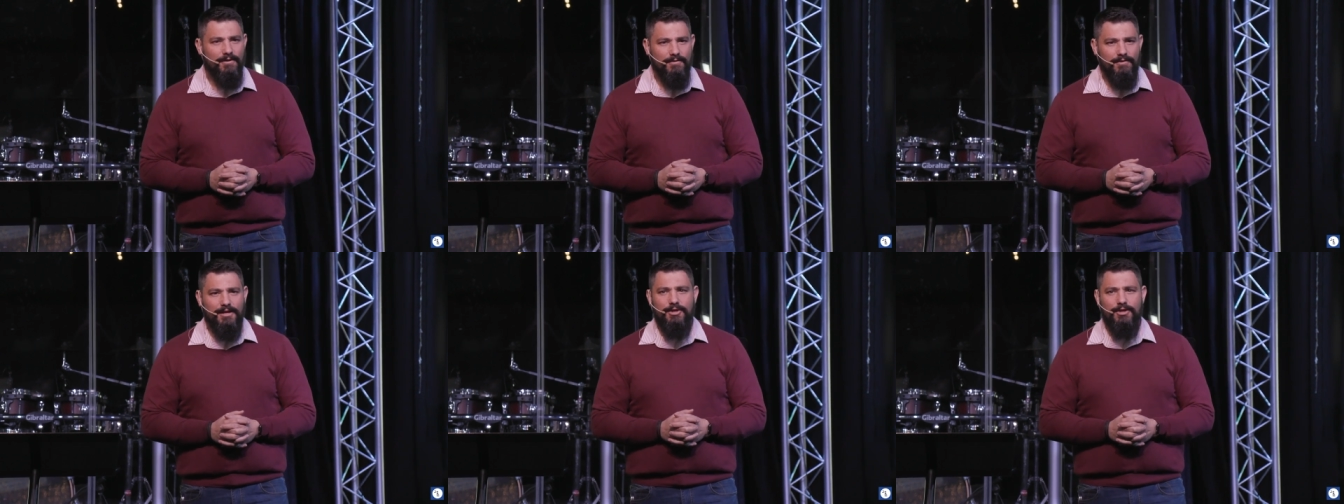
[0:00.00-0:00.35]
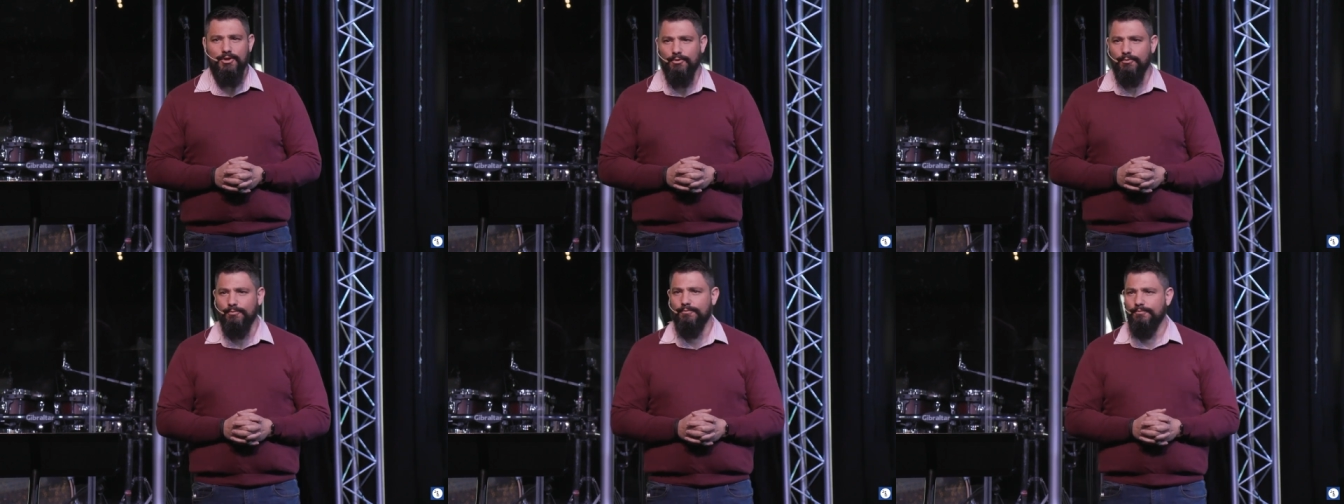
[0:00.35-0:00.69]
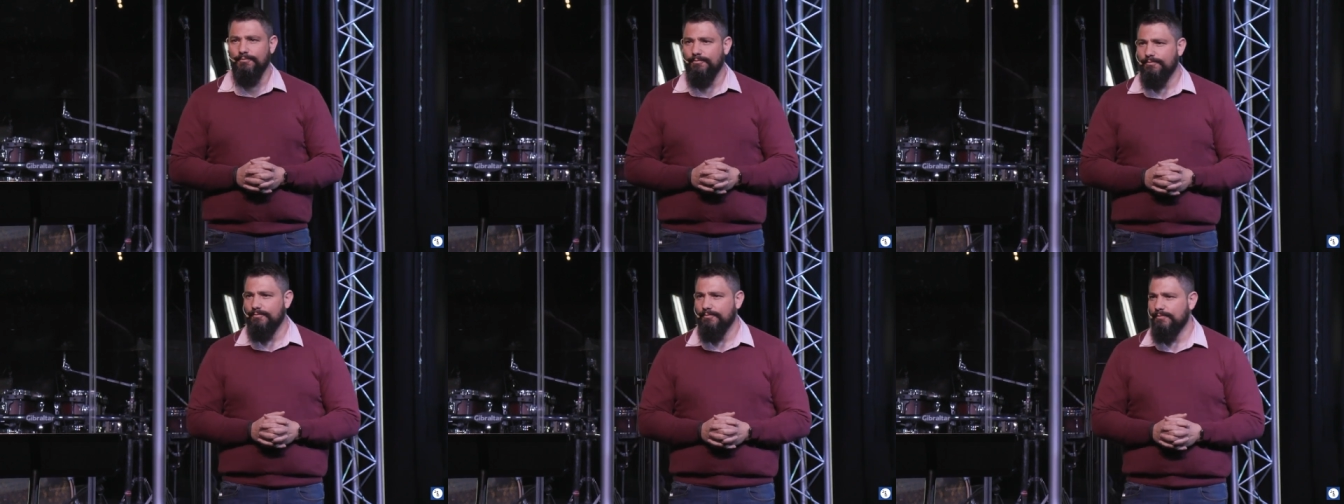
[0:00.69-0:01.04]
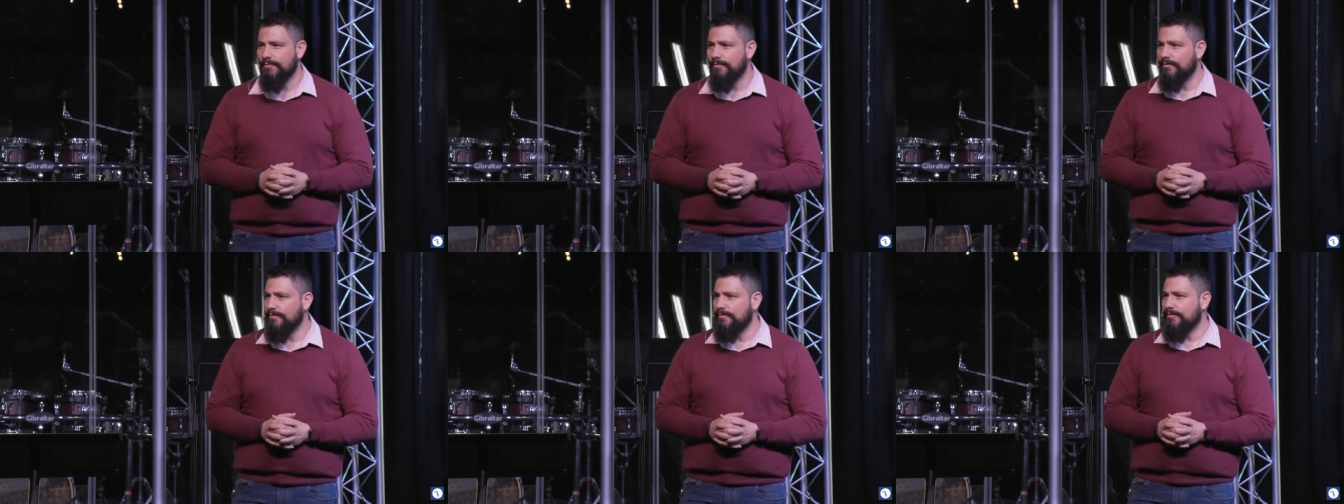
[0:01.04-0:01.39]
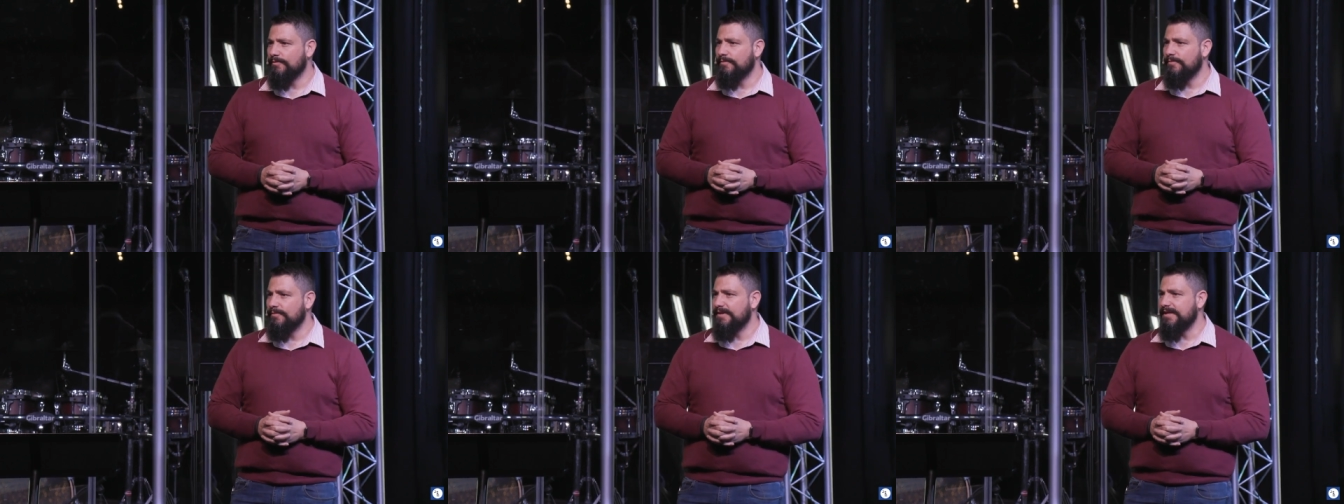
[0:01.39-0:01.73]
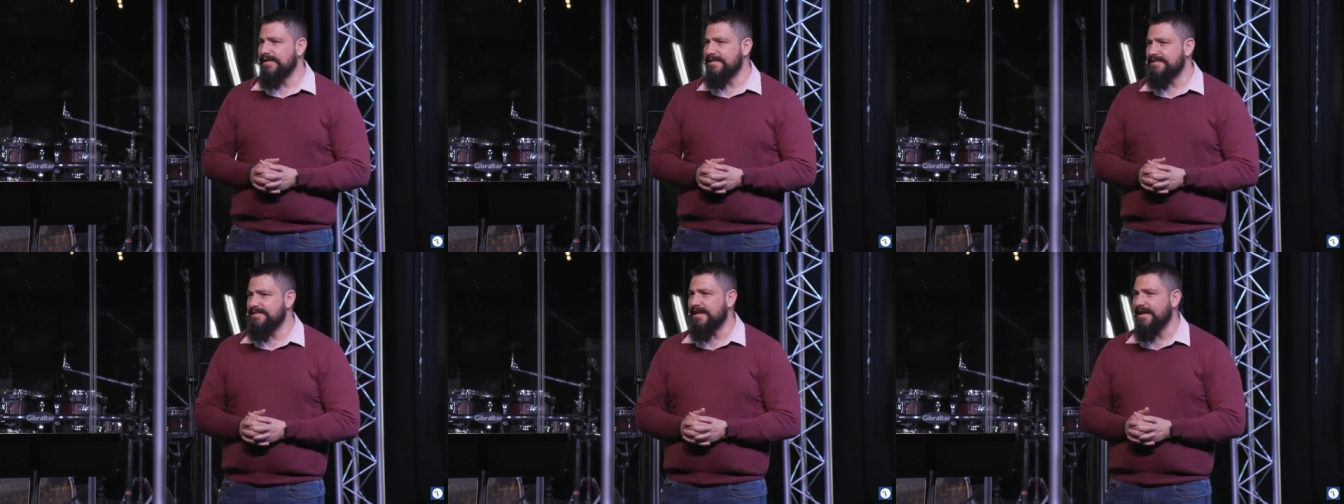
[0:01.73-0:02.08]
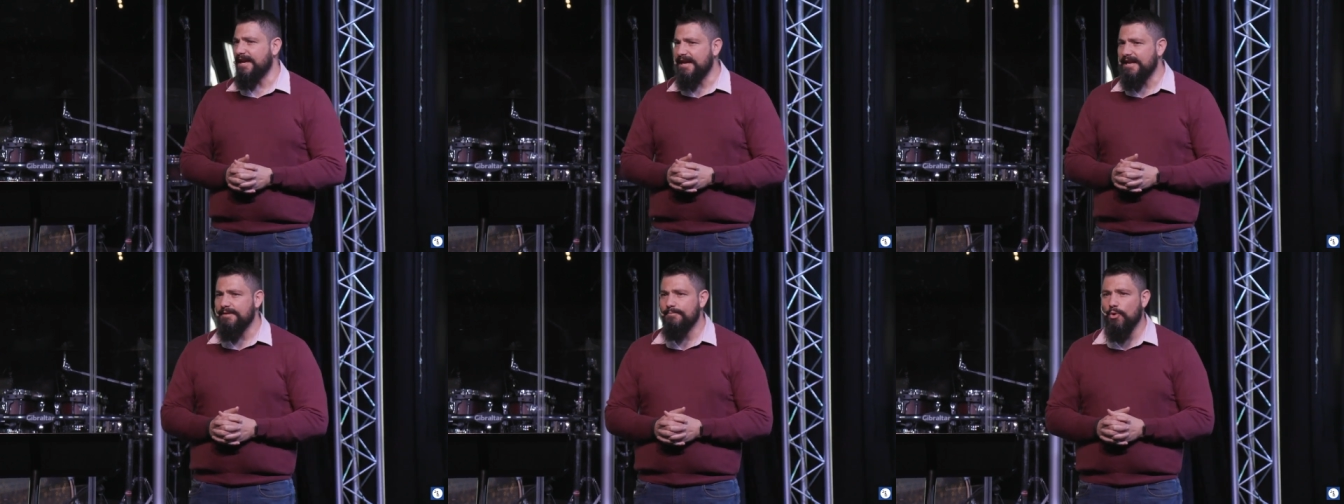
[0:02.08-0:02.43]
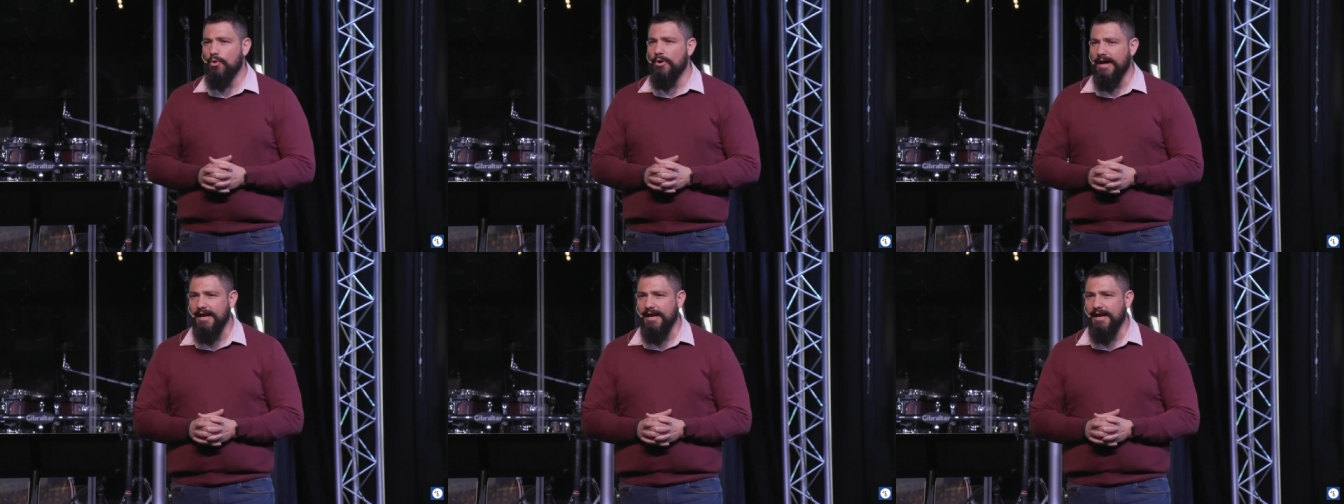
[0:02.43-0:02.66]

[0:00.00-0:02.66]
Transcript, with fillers: Thank you. Is there any more